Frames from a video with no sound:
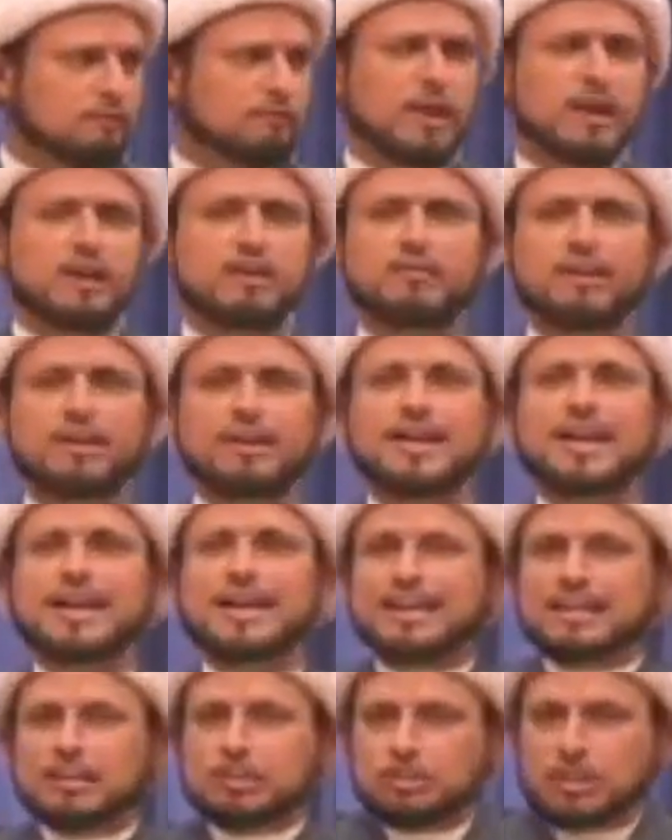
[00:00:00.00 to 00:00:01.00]
Very well
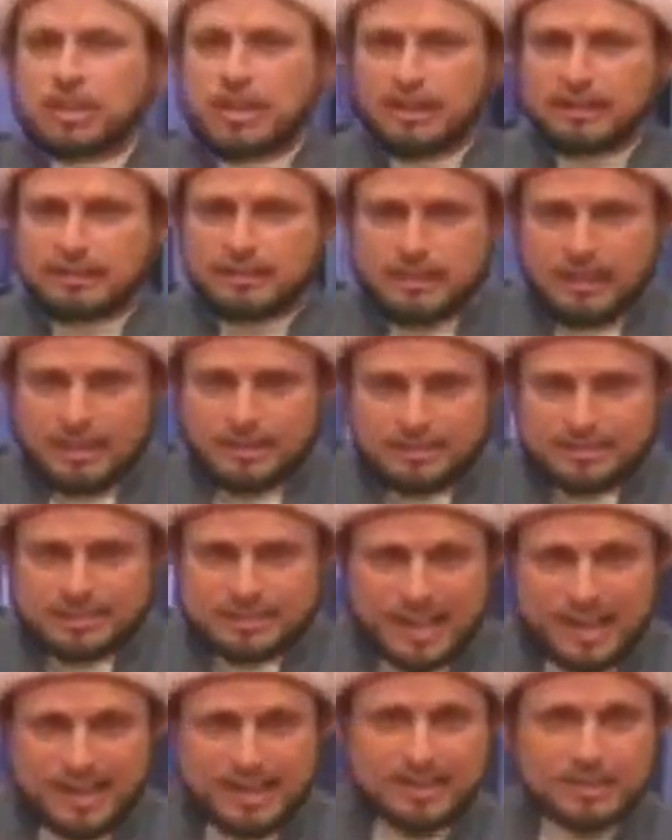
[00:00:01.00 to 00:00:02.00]
the, the
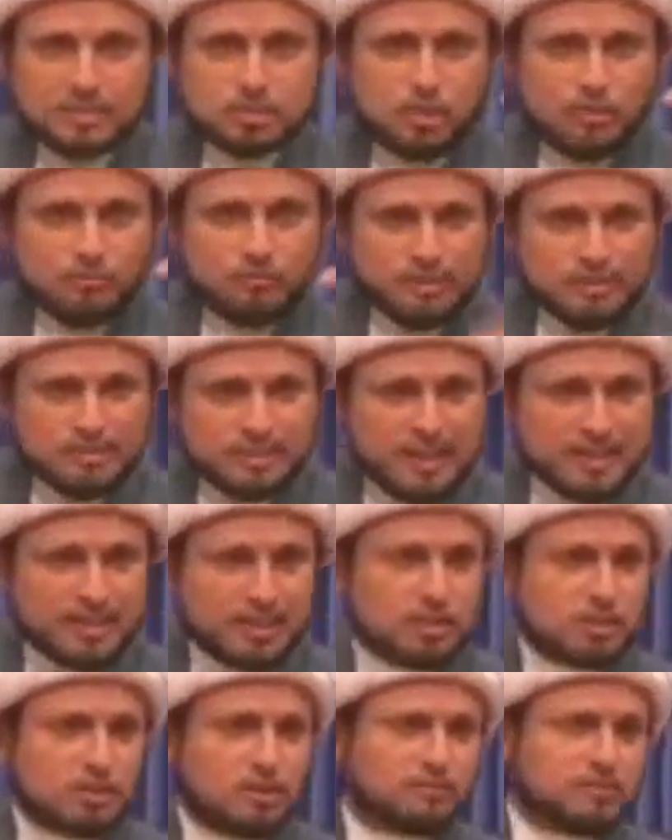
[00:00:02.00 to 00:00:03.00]
descendants of
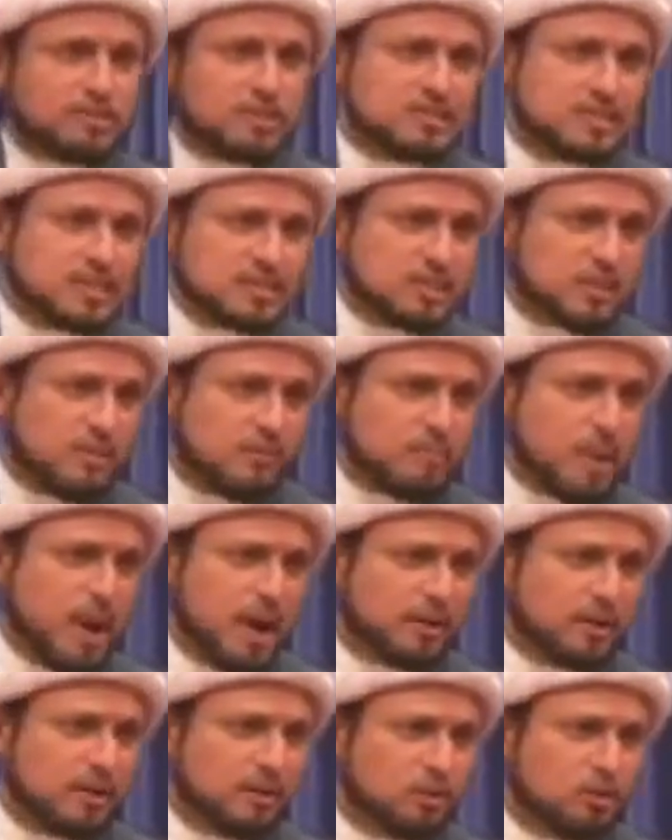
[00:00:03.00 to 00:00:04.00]
descendants of descendants of
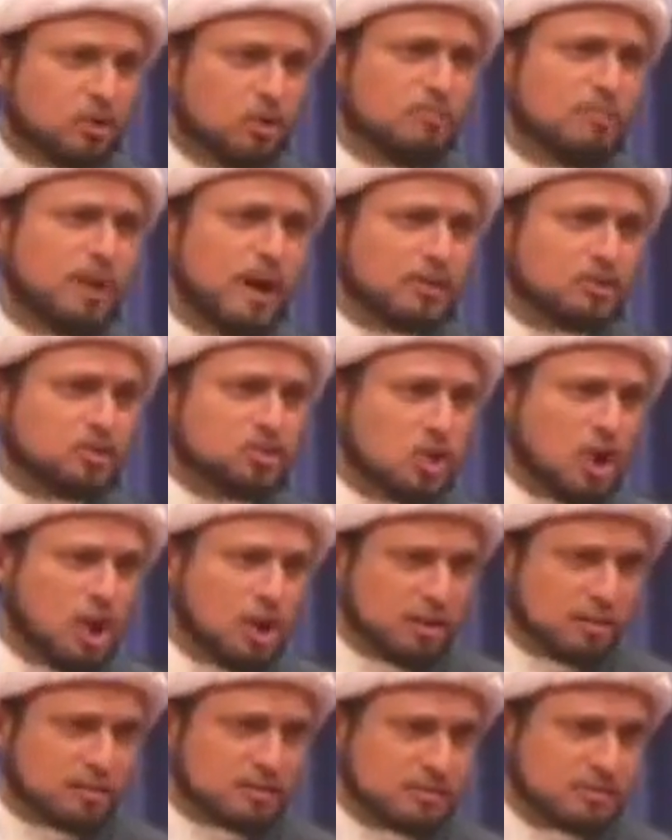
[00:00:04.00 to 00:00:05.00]
Bahr al-Ulum are
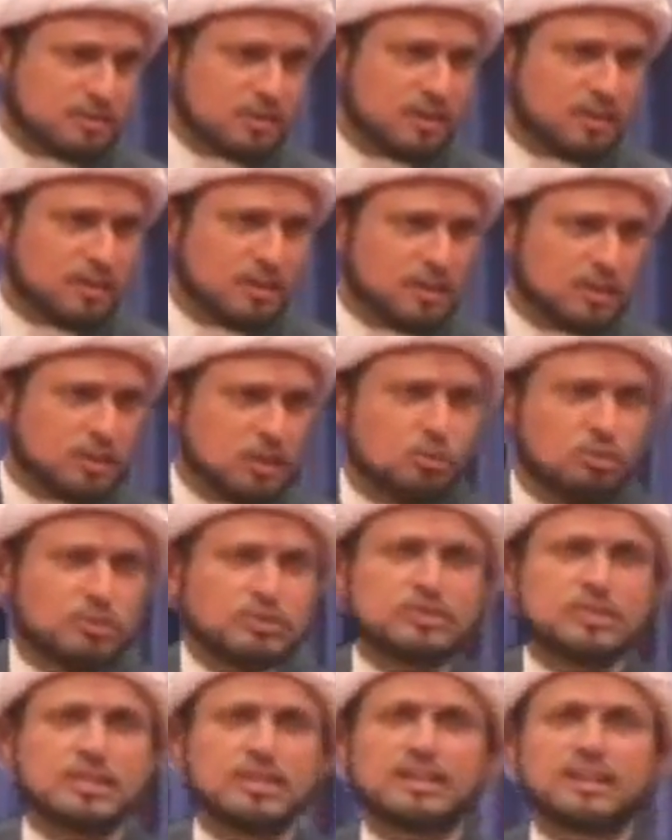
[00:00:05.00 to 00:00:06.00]
scholars. You
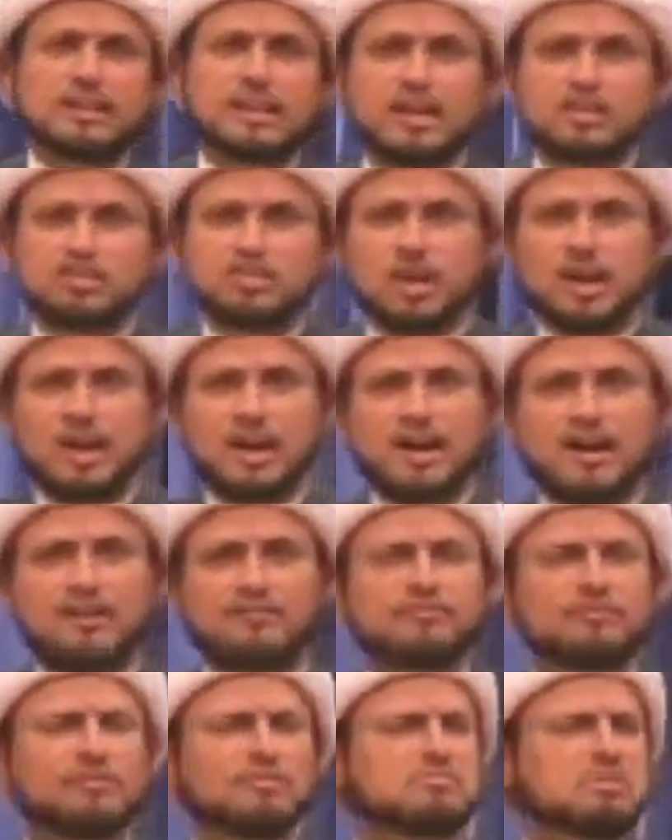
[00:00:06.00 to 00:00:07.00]
will see in
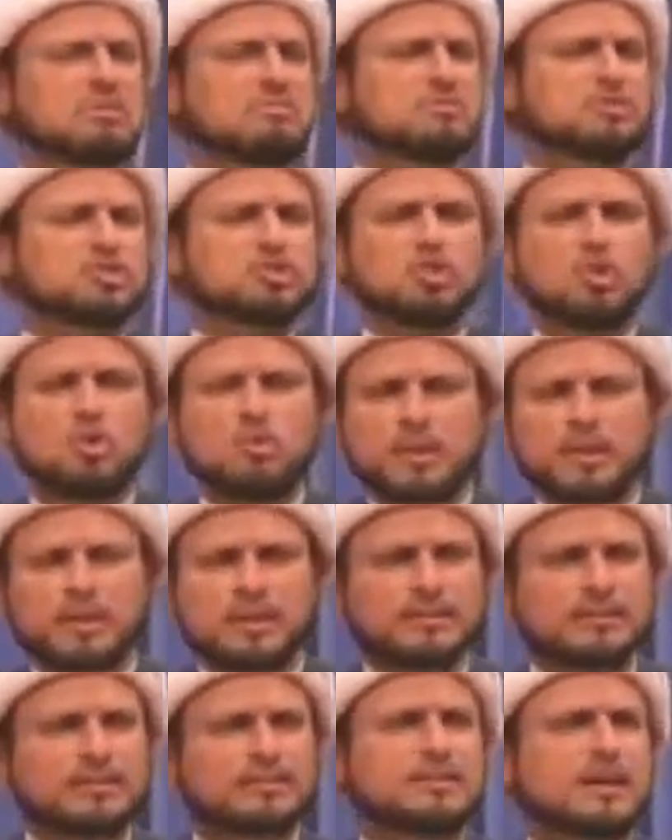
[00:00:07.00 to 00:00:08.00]
Najaf, the, so
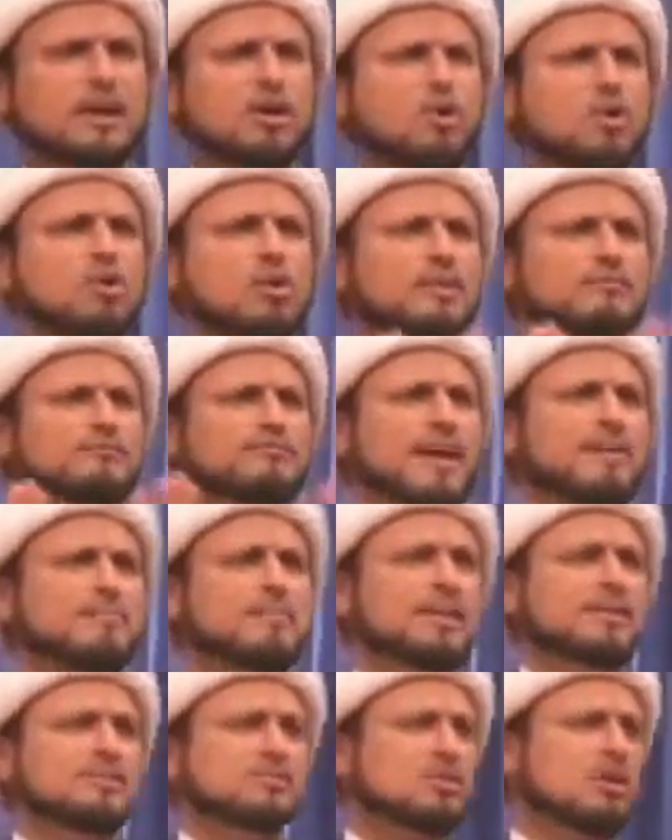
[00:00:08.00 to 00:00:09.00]
many. The whole
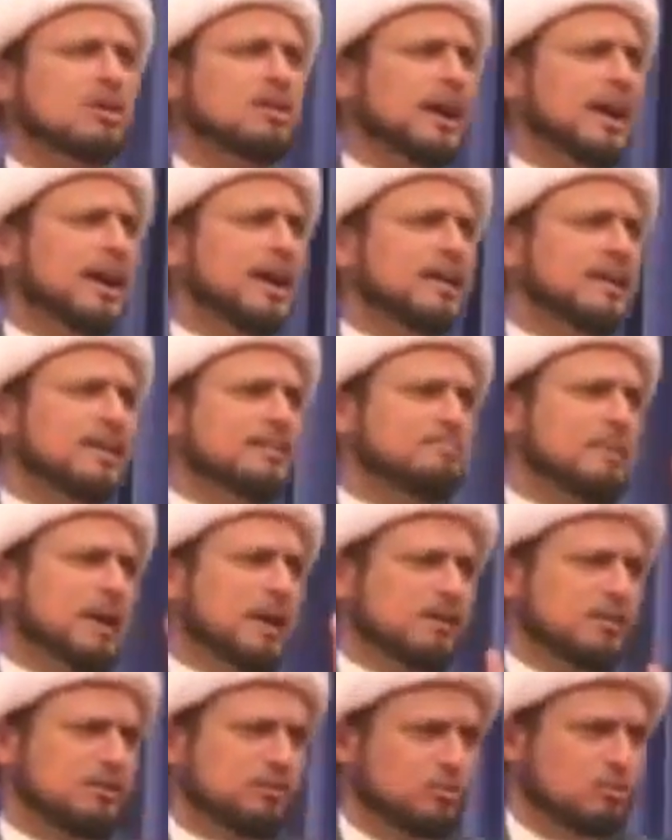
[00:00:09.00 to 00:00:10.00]
family is called Ailat
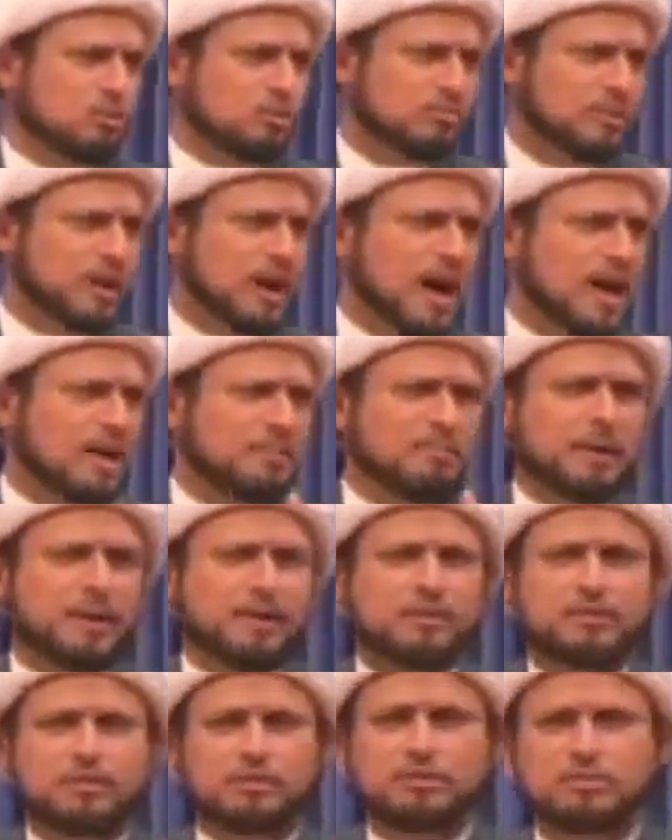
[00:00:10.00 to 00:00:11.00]
Bahr al-Ulum.
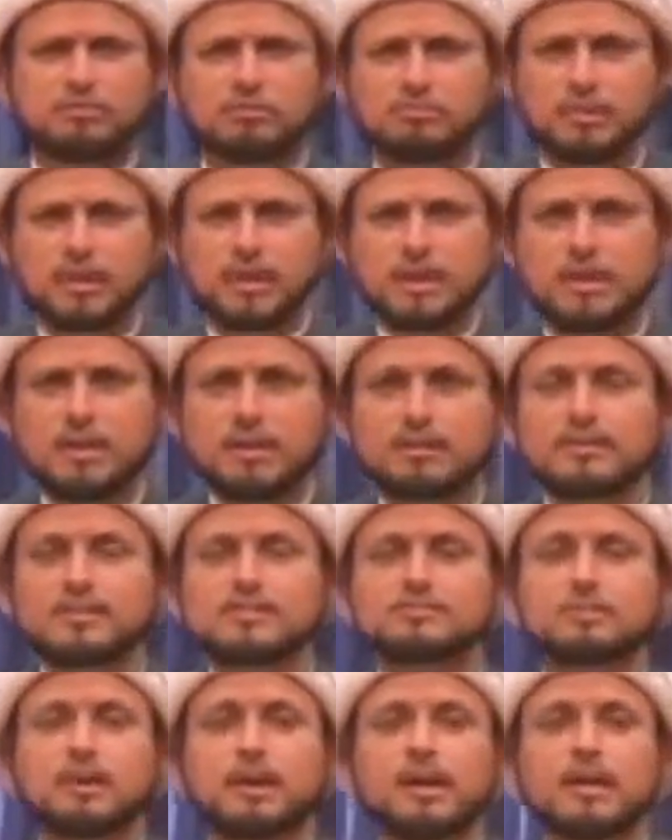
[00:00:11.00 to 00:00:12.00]
Al-Bahr al-Ulum.
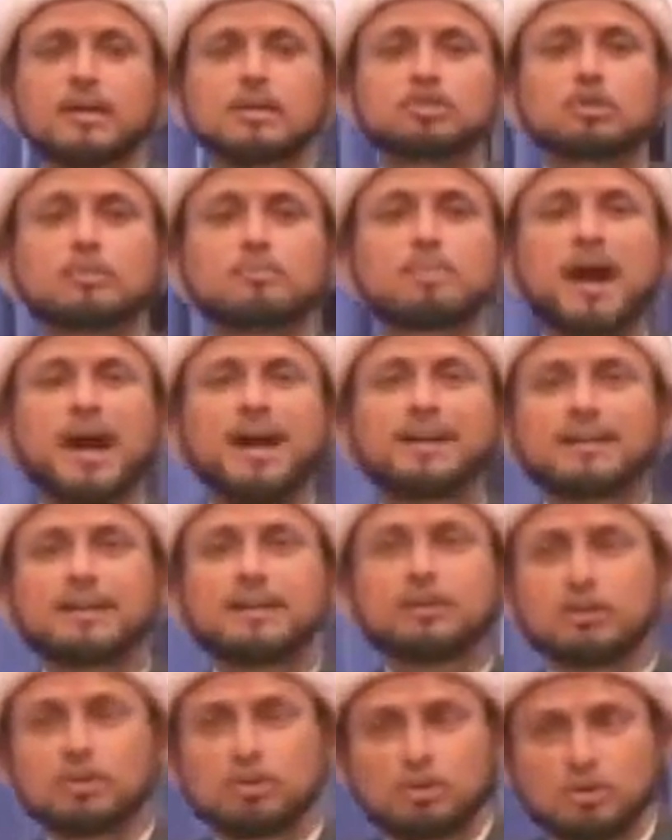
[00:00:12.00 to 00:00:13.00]
This man. So Bahr
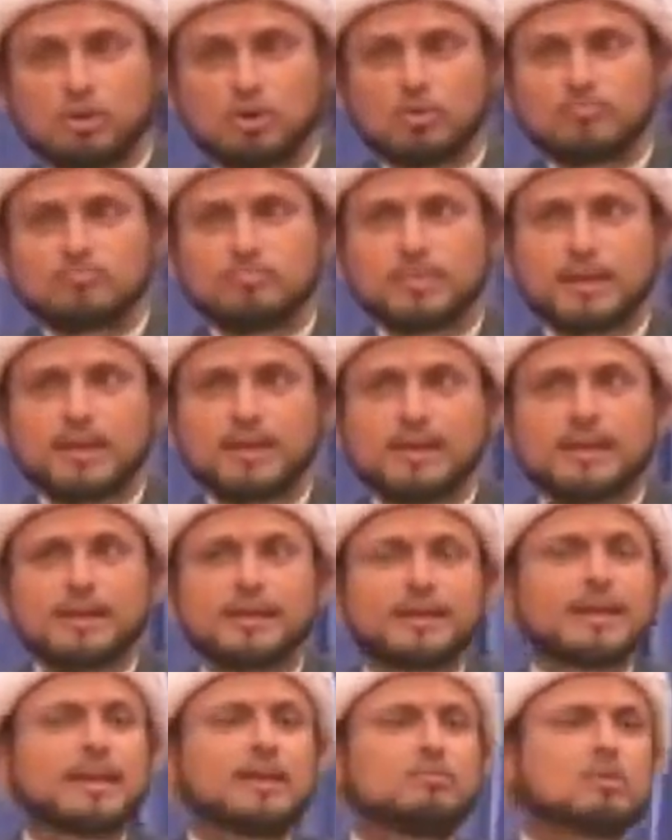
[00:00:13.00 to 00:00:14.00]
al-Ulum,
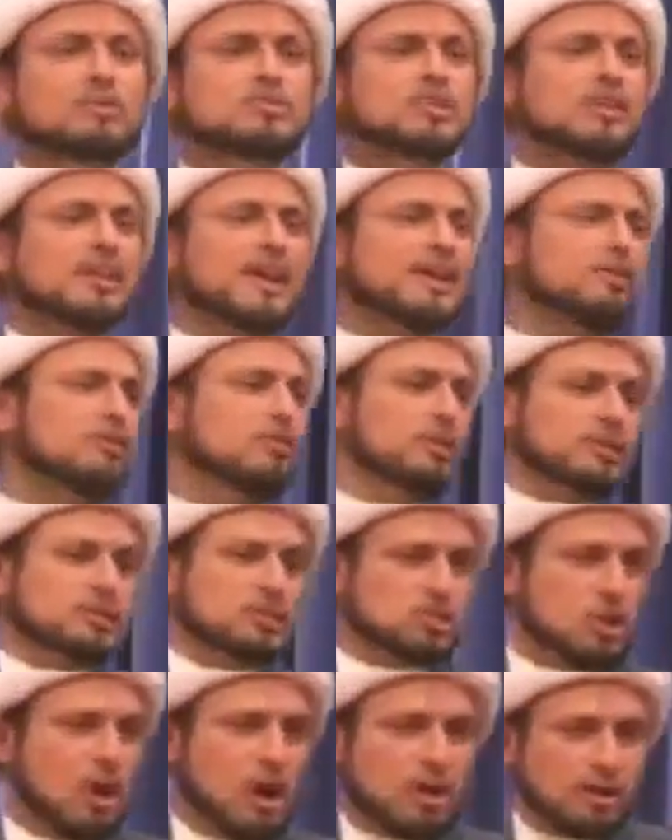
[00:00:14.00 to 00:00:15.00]
he was a regular
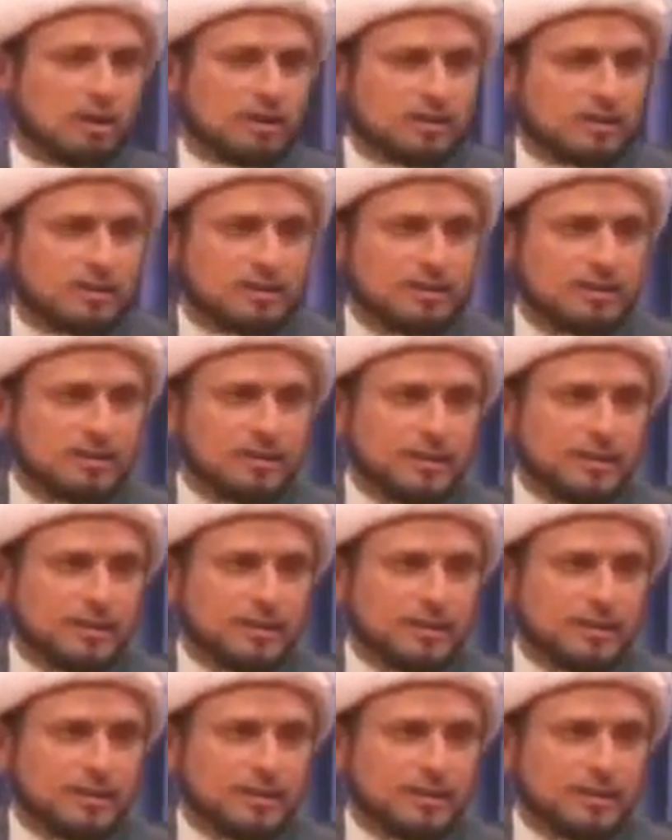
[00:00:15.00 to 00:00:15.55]
scholar.